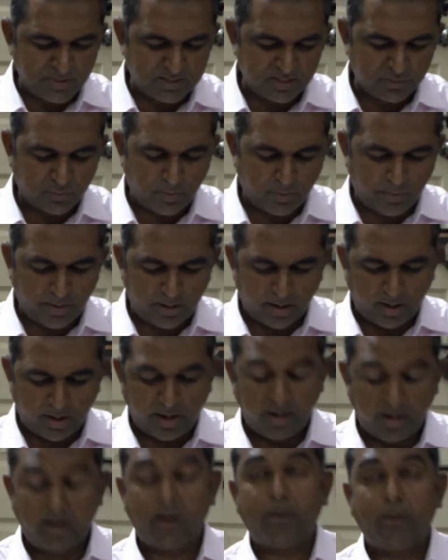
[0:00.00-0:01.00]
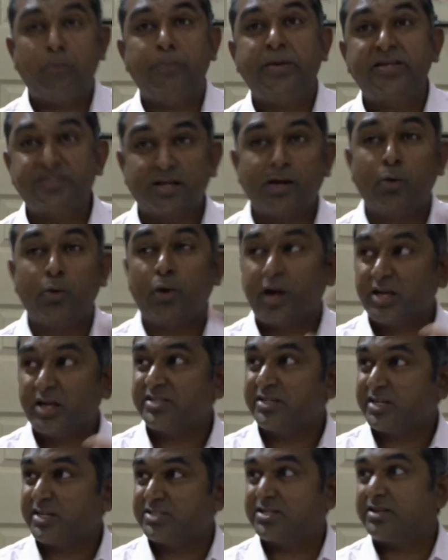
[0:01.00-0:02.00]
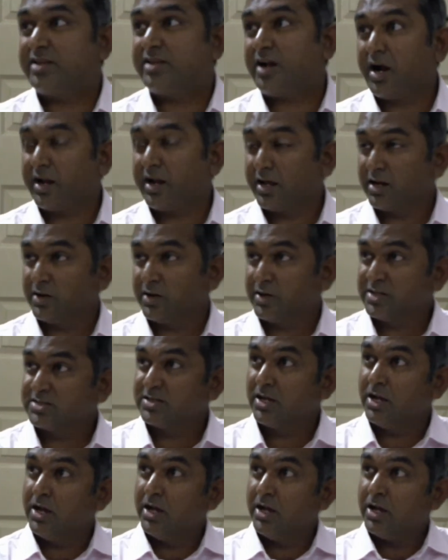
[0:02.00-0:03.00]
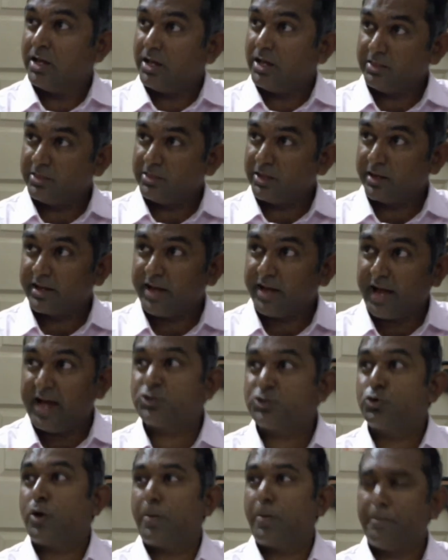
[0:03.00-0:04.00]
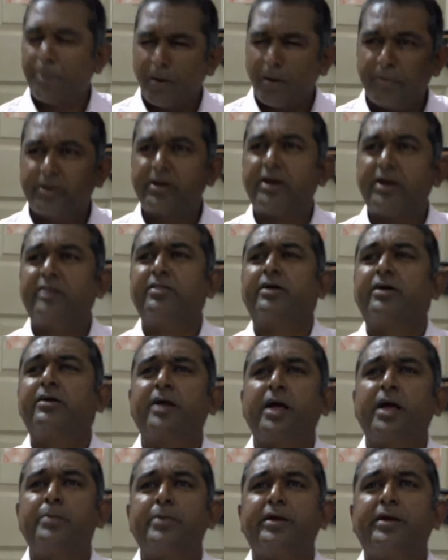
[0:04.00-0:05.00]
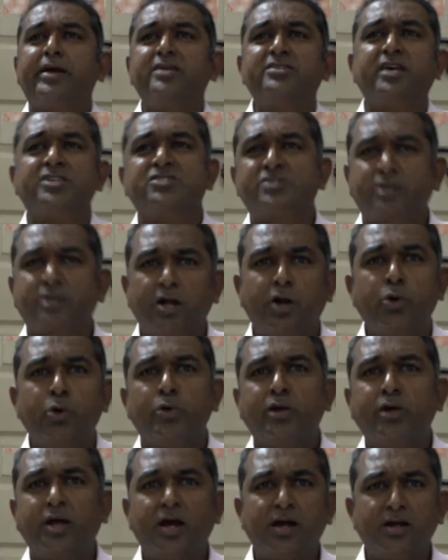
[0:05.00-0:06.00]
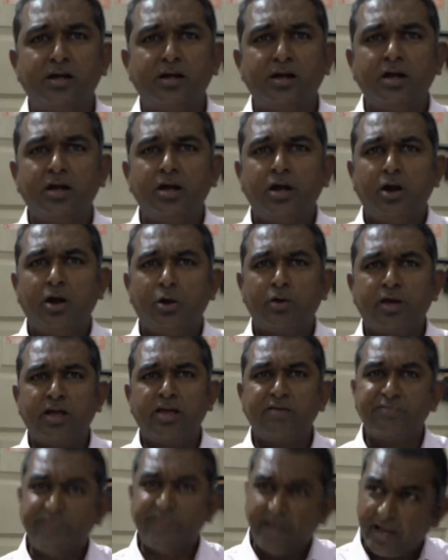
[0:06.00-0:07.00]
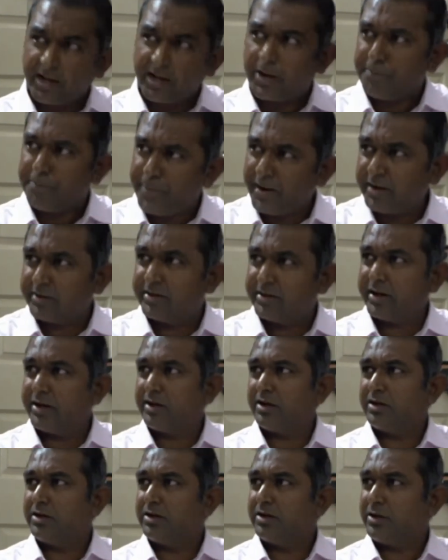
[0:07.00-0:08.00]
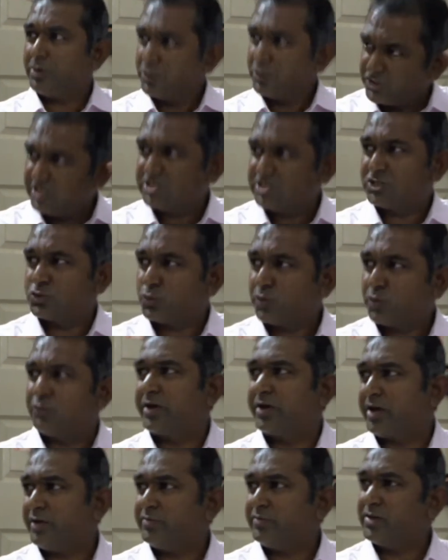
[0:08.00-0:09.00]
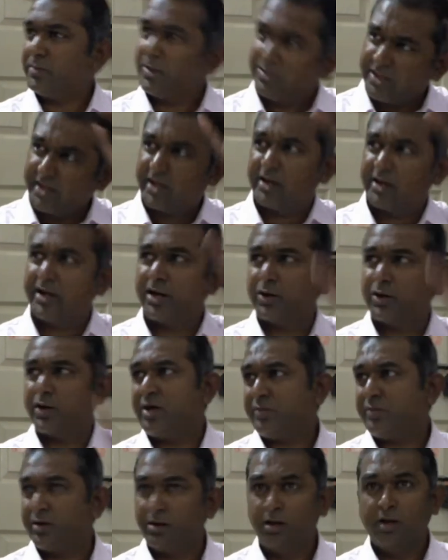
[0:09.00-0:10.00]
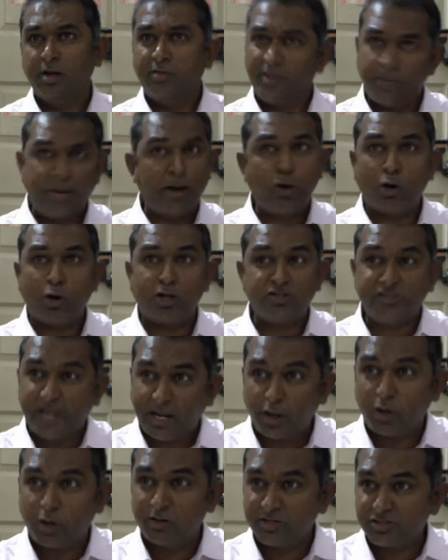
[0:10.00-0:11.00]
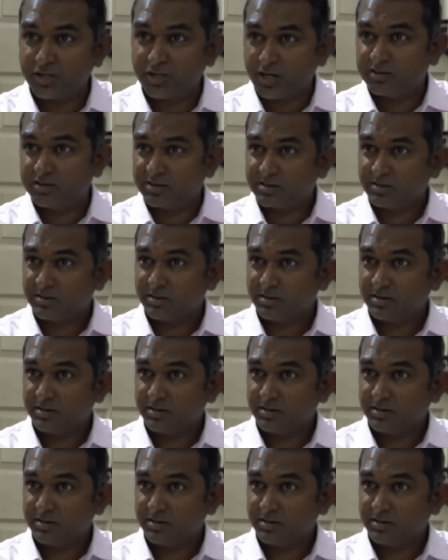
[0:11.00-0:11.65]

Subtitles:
message from basically what I suggested in the article is, the guys who have perpetrated the crime against Esther Anuya, okay, if they repented, you know, Jesus would forgive them and they can get to heaven. They may go to jail on this earth,